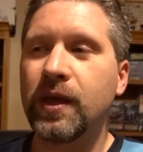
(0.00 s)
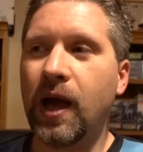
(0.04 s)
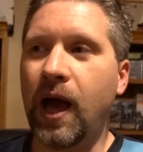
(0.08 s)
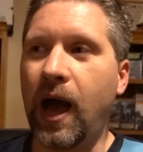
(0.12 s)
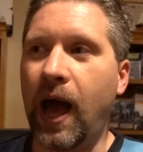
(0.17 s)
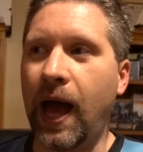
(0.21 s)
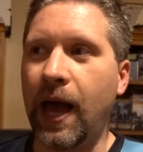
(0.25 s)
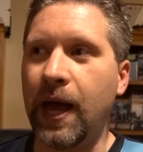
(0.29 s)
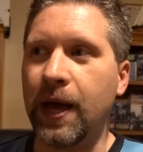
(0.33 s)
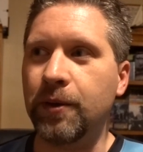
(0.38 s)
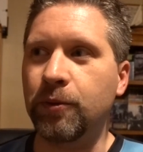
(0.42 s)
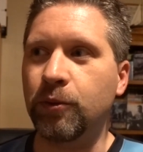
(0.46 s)

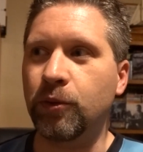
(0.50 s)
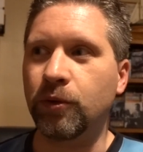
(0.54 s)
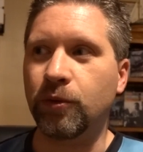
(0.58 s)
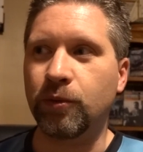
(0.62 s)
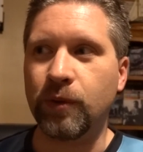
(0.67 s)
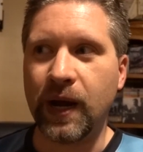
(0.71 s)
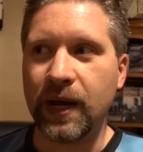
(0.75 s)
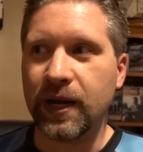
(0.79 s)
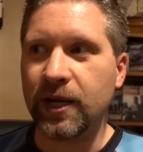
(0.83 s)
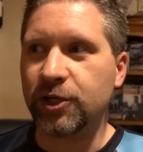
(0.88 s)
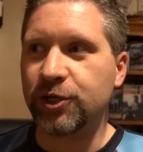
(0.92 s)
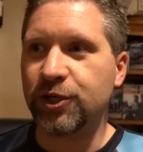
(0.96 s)
I will
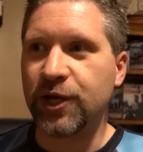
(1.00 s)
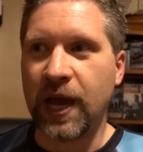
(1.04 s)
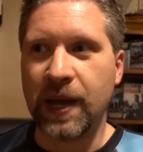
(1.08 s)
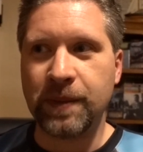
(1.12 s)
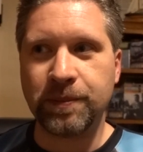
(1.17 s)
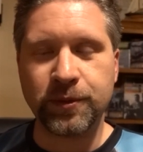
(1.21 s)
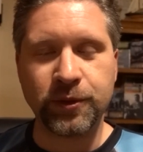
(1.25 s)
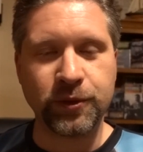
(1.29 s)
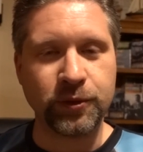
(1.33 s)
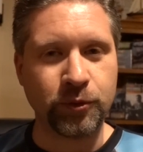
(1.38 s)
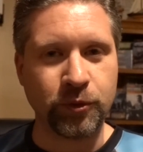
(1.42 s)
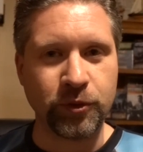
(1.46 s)
write a
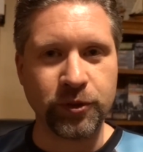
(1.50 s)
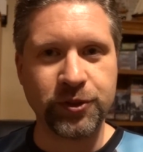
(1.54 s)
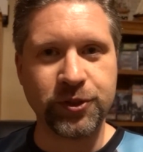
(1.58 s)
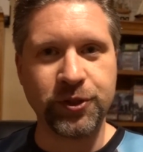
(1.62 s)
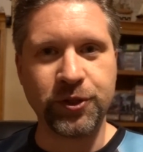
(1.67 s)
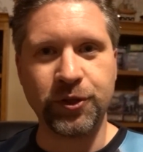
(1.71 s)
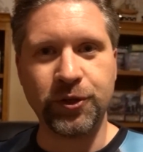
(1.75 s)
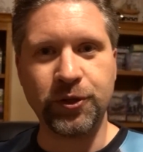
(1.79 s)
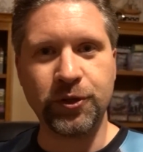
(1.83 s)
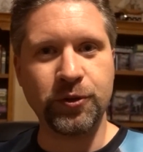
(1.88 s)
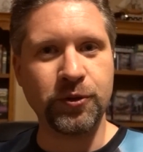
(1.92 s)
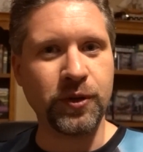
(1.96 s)
chapter or
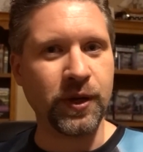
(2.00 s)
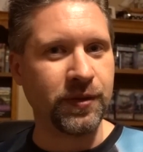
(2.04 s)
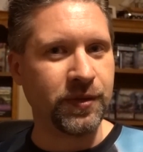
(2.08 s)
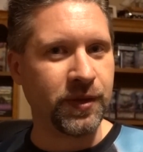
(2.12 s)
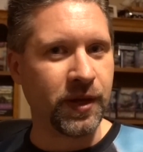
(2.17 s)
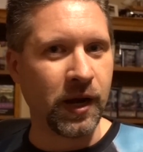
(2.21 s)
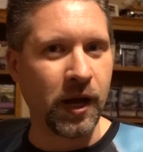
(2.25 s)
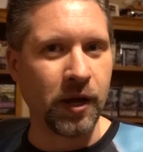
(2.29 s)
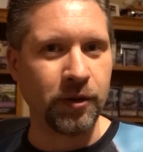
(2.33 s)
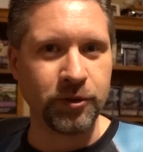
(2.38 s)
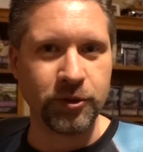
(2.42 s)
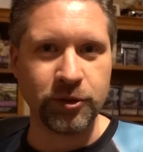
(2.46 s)
two, and
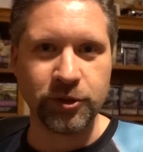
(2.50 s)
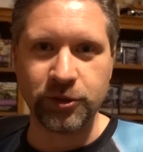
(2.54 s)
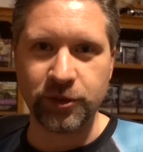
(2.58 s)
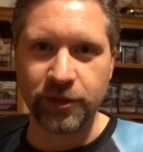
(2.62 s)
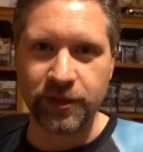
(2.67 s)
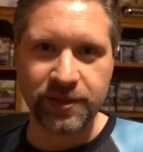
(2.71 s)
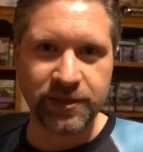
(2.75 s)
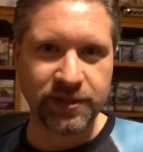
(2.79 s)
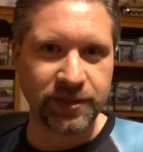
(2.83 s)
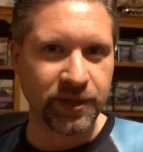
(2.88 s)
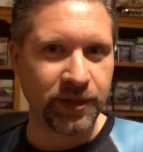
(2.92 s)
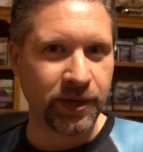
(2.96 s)
then I'll
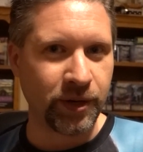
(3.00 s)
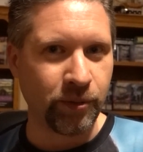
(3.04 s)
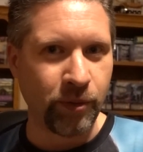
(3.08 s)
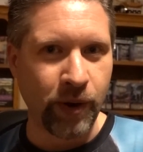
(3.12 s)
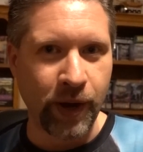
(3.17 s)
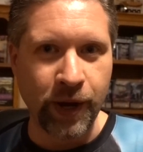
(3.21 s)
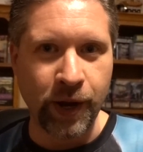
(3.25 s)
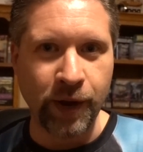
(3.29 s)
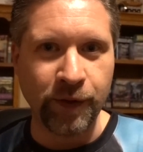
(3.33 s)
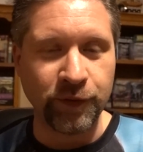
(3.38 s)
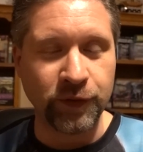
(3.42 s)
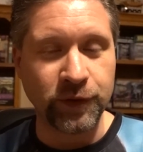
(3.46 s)
usually send it
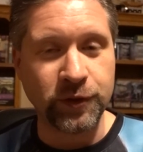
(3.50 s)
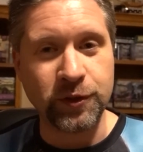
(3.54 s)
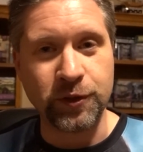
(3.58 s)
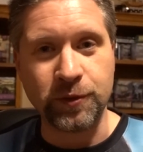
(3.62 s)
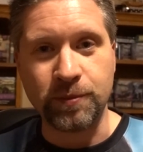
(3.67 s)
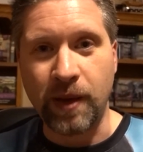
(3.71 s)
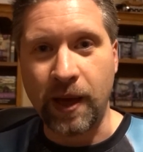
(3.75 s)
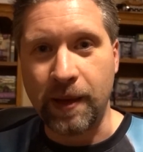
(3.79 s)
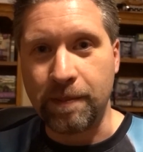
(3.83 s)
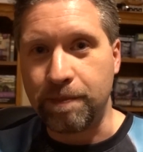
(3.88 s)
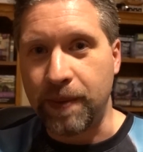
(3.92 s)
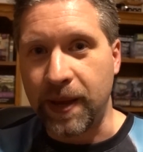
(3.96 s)
right over to
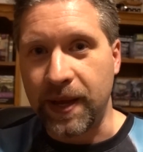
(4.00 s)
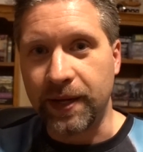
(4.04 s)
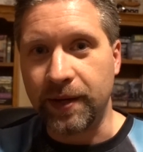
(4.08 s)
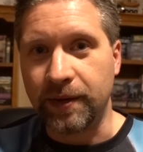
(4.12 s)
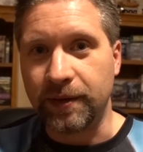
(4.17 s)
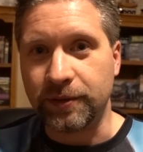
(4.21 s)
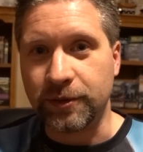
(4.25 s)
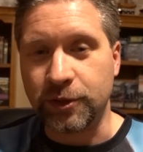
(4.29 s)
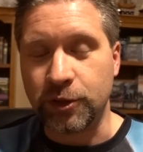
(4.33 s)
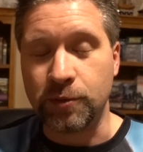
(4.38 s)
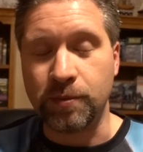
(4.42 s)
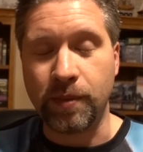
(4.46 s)

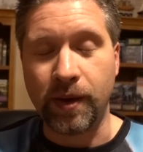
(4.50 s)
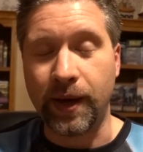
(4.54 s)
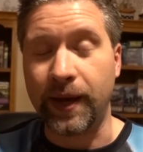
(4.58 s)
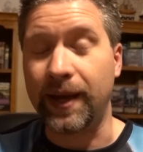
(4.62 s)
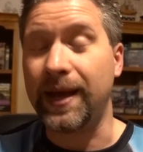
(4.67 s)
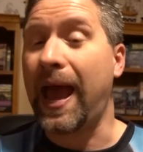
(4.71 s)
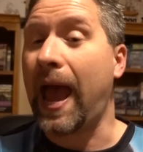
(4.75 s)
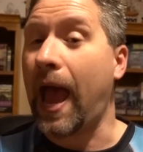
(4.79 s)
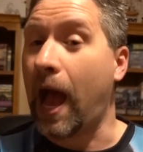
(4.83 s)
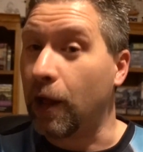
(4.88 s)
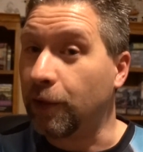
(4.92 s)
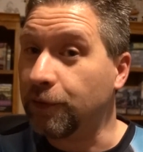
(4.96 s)

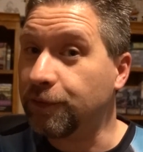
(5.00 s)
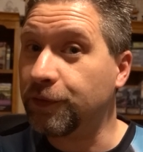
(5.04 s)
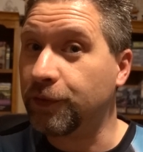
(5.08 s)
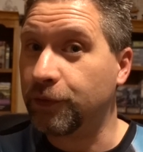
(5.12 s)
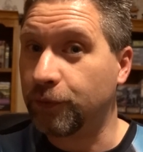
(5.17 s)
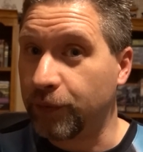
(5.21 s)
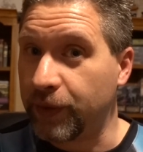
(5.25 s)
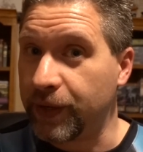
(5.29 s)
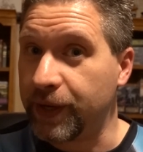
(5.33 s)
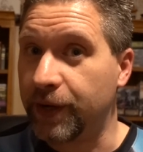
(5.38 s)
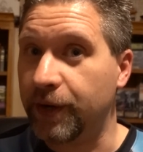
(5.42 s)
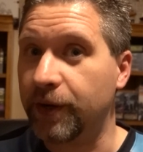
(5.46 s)
my alpha
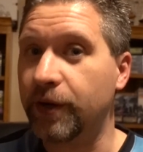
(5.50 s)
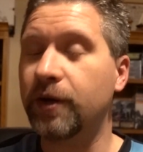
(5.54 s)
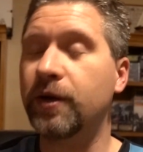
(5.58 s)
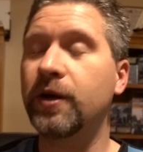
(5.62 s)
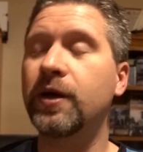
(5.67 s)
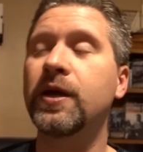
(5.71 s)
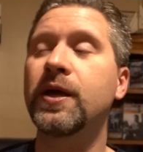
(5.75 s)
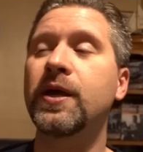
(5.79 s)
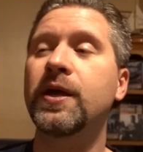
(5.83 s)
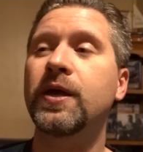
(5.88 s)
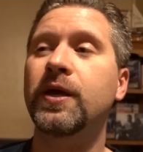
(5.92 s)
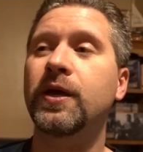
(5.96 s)
reader,
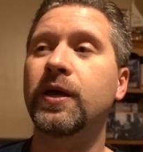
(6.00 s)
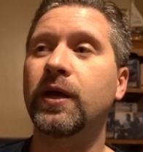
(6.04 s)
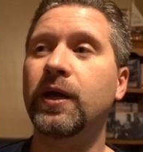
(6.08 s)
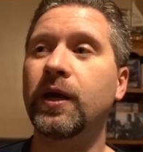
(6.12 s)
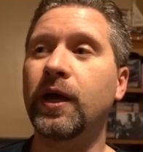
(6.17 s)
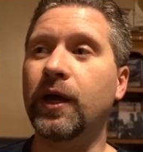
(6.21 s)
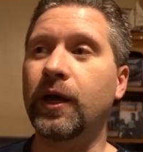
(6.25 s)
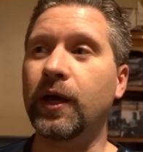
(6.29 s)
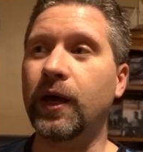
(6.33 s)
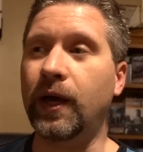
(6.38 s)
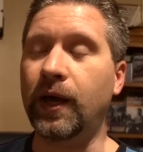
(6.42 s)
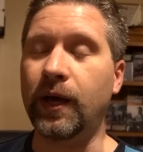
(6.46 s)

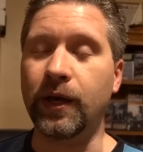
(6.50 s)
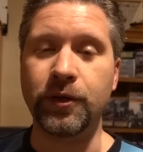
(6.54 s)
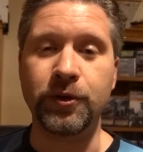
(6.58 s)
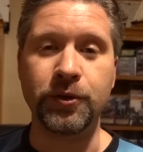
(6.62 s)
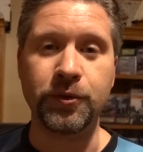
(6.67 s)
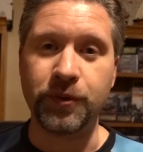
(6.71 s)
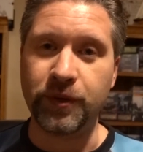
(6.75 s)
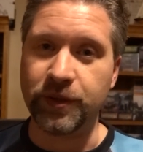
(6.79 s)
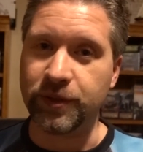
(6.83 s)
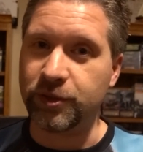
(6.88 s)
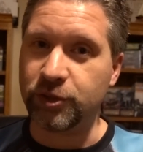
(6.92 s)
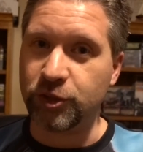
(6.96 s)

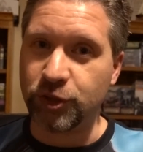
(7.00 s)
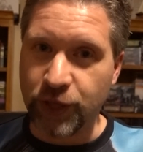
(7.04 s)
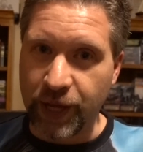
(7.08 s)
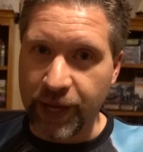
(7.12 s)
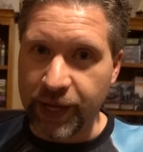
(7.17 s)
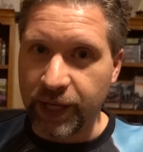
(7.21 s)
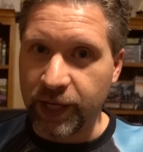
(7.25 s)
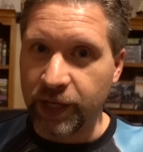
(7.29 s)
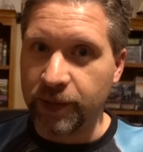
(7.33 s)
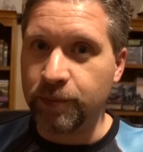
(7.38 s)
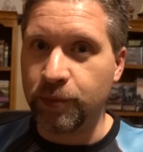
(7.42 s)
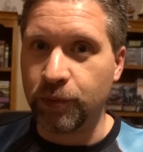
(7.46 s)
who is
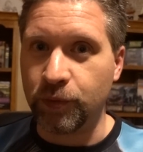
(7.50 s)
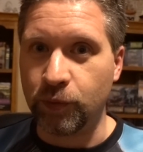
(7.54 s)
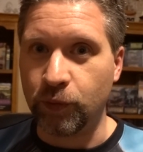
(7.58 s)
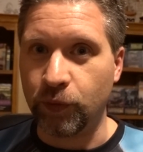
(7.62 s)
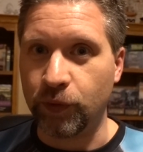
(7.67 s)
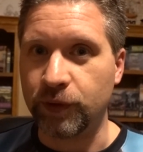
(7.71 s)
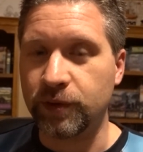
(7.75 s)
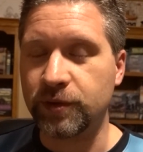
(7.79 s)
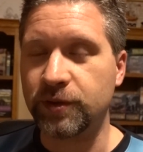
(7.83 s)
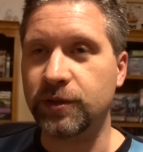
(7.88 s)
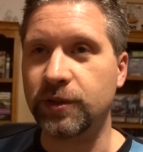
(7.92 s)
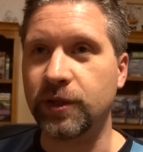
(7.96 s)
Jacob, who
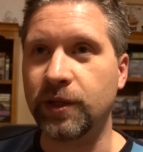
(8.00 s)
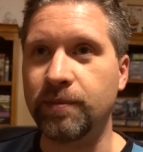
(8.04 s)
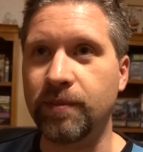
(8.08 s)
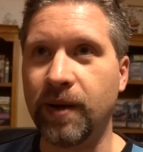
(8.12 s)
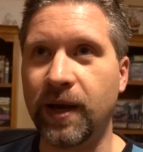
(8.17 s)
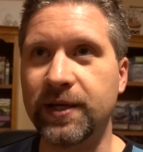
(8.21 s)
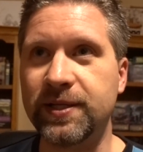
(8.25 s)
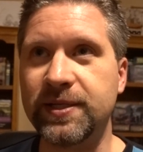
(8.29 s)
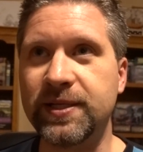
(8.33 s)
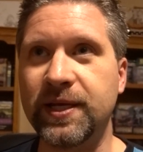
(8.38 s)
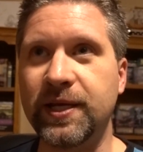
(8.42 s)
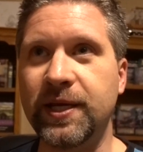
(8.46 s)
works in
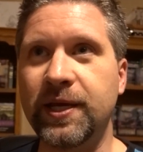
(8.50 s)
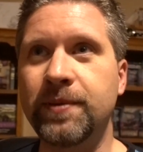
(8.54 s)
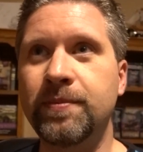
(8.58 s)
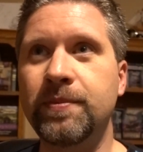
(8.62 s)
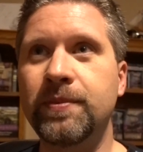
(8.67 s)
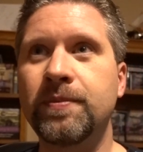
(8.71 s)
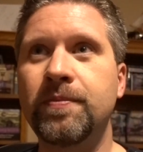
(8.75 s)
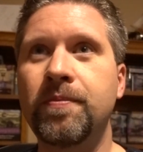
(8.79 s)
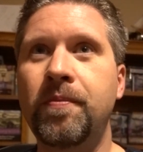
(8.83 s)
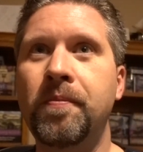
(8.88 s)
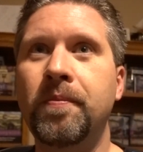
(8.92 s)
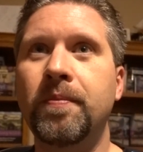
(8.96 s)
my team.